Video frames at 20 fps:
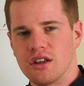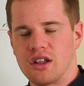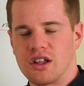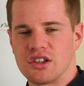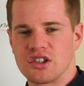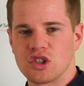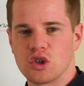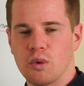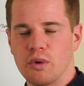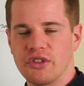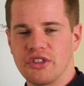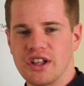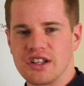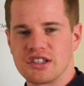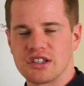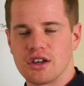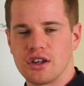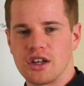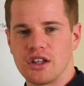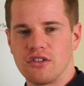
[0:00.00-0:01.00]
And so what
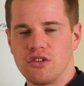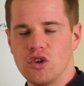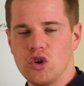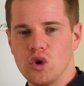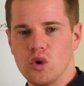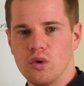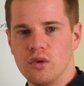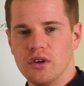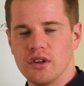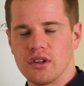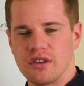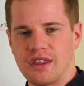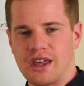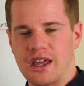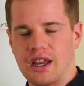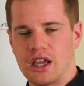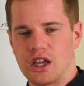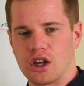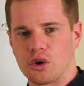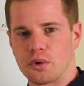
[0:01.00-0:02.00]
that's going to do,
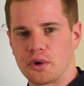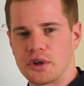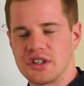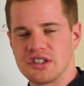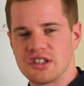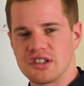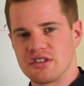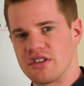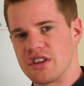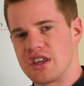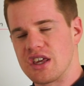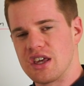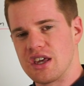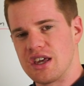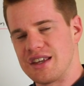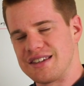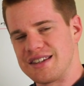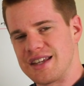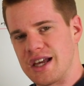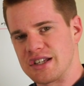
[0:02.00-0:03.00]
that increases the
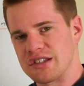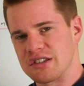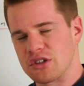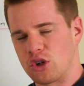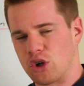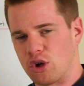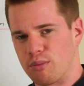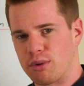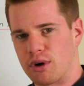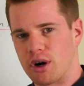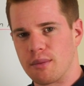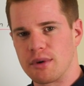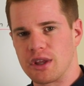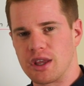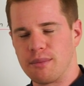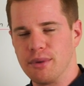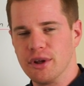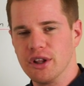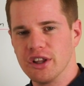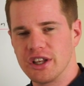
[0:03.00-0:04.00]
intestinal
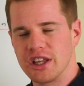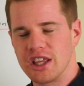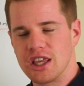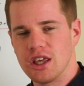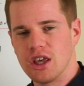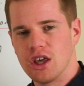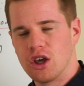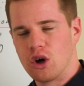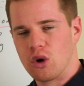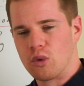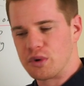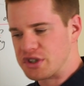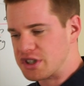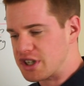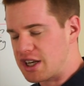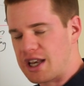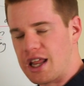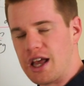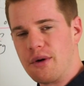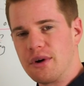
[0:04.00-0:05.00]
permeability, which
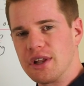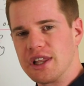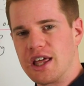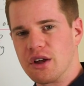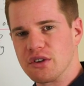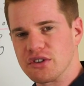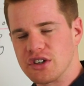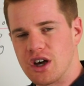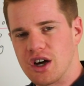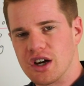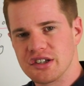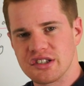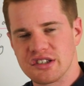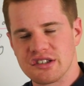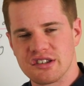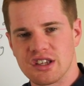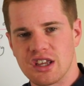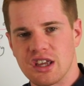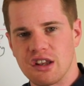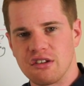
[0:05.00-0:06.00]
can now allow
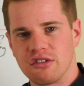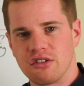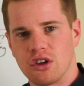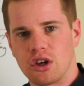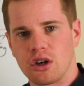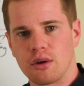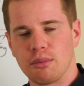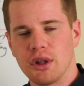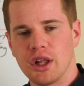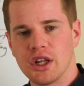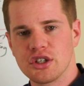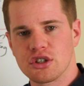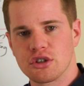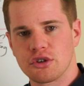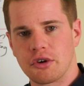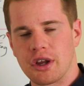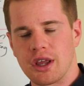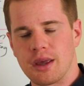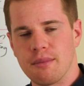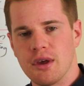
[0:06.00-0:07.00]
toxins to get into your
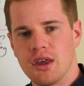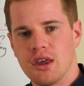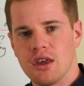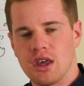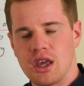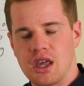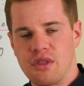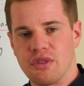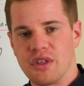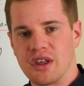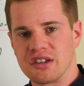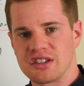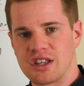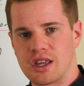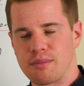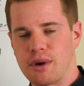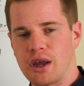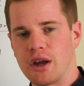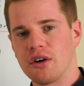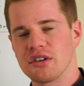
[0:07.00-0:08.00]
bloodstream and things
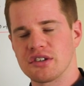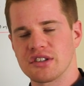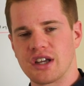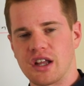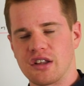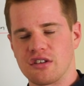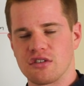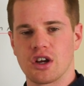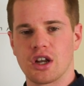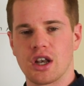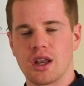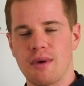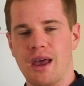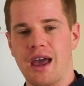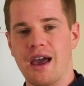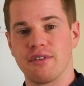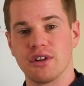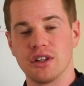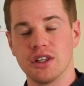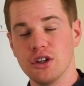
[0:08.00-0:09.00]
like parasites are going to
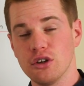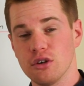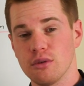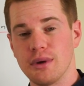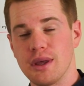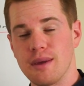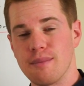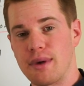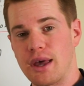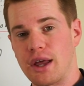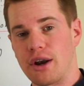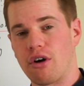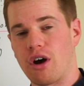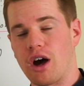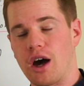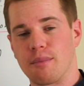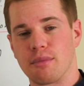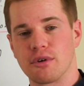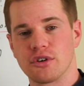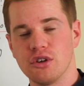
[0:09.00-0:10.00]
have a little bit better
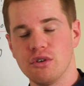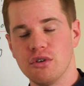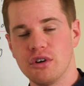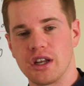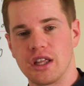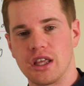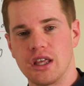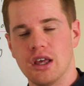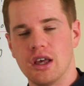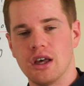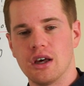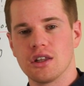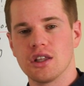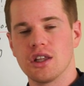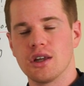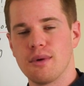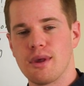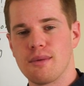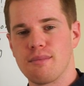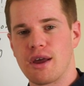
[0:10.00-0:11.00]
opportunity, a
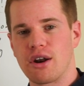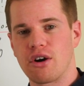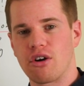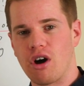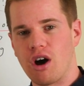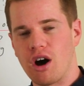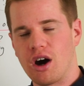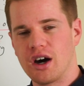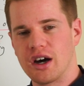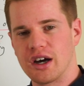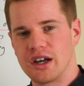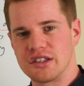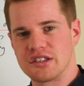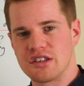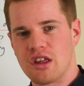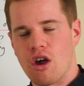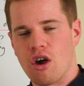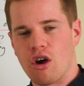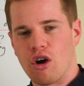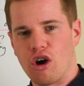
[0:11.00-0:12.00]
little bit better
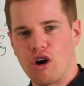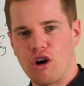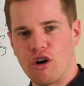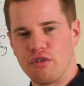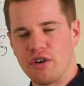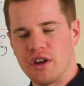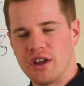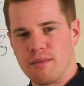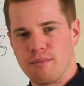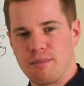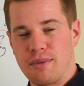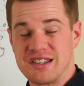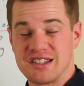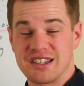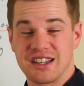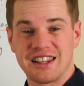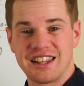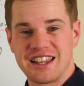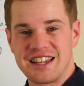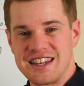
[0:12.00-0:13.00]
odds of
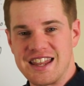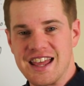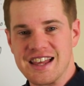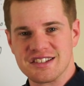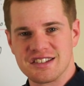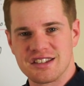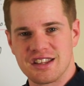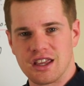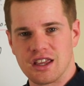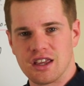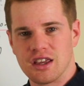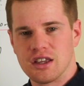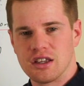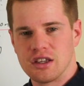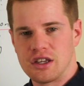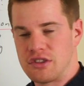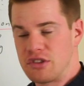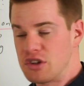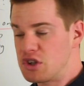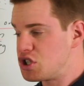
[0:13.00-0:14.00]
basically nesting
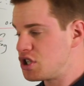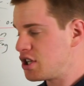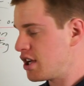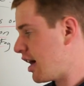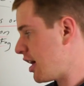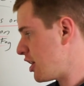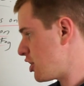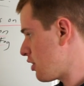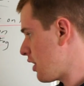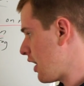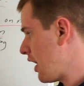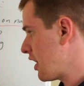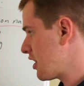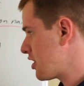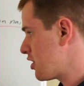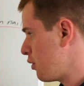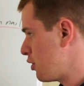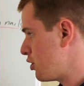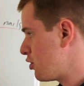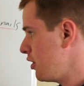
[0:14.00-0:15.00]
in the GI tract.
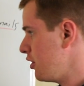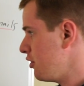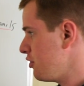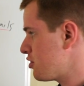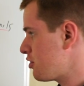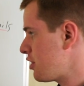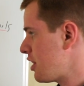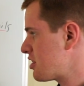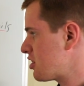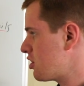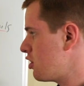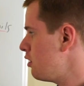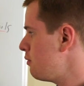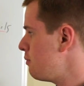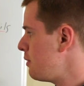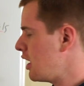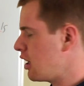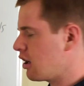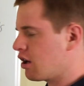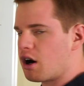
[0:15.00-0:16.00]
So adrenal stress could
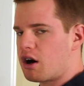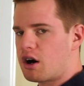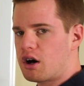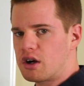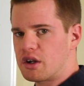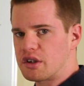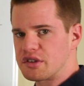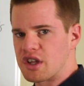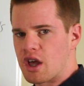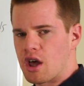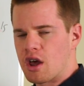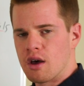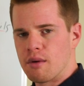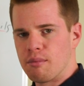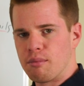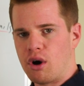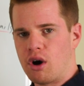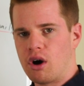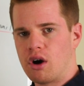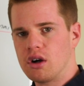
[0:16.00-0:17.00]
be a cause,
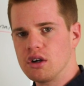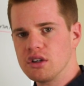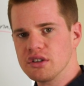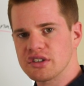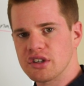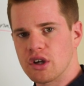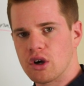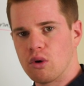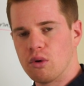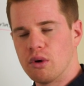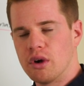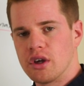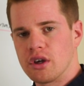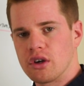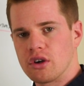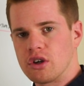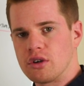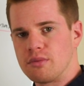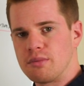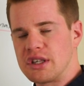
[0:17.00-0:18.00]
but also
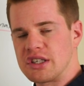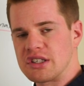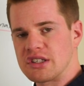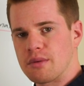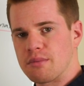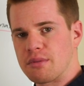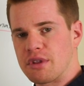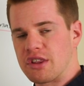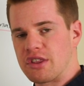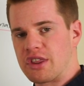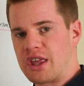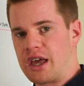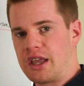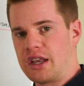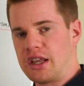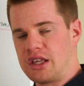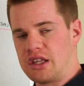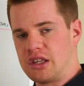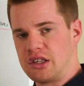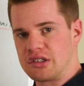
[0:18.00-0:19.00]
could be something
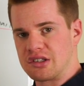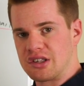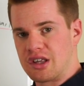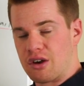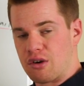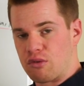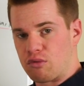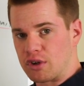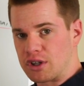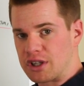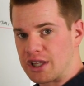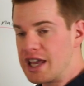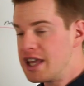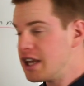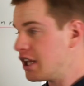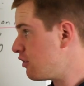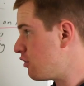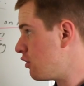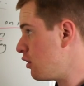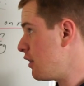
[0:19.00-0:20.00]
that is
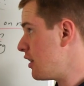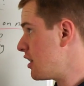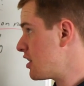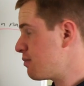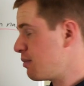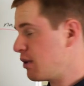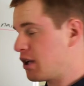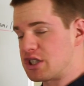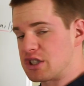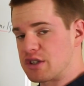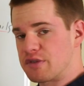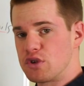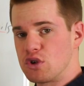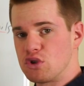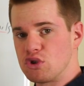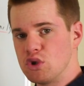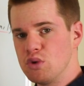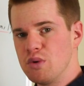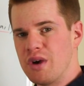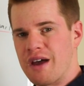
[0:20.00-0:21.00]
related to this because if
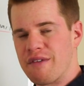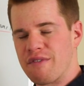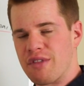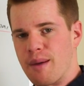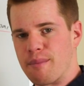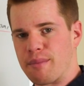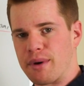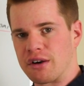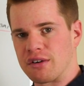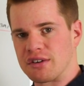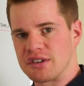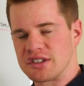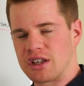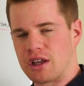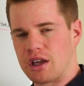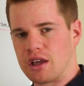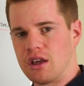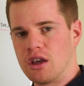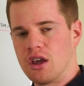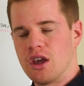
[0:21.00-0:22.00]
you do have that
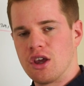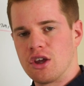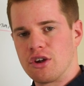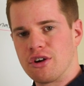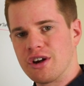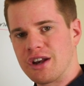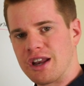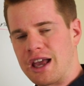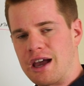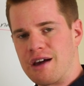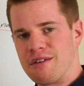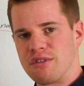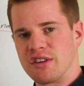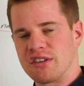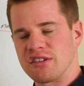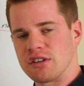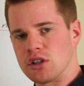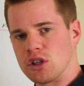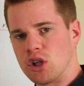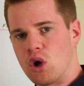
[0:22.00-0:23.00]
parasite, you're going to have
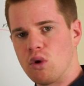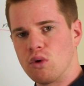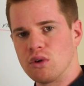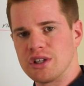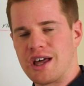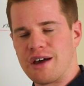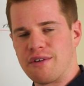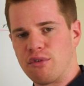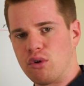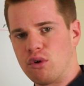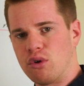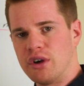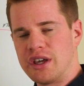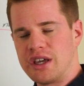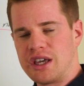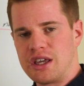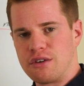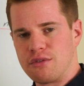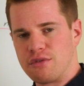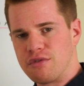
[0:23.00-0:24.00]
this low level
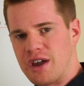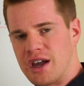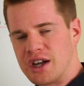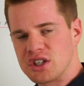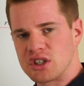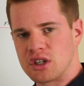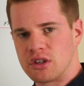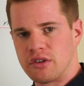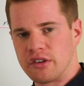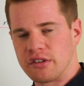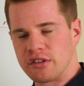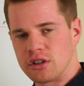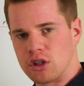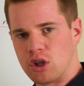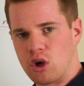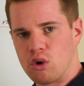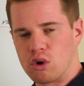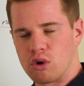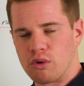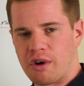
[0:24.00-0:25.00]
infection, this
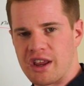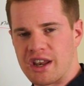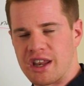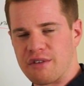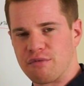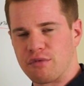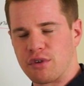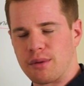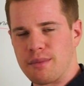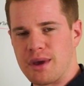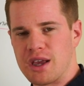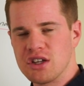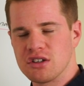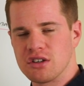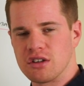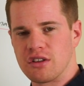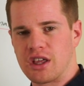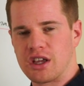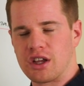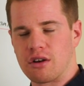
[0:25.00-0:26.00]
low grade
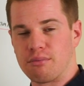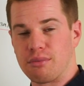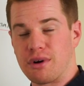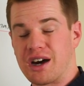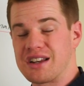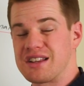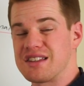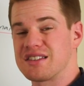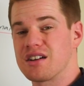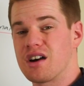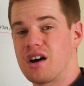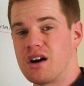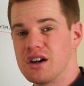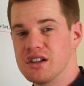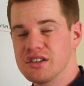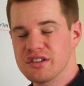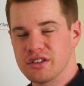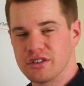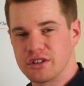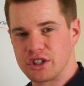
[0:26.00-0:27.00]
inflammation that your body's
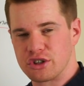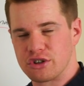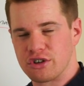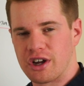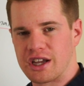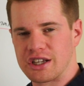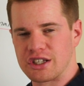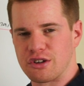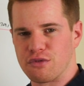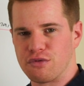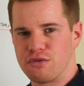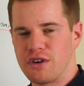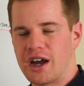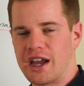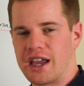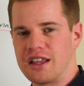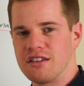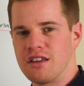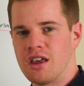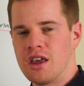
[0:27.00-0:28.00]
constantly trying to
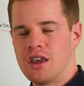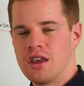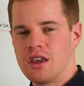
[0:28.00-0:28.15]
fight.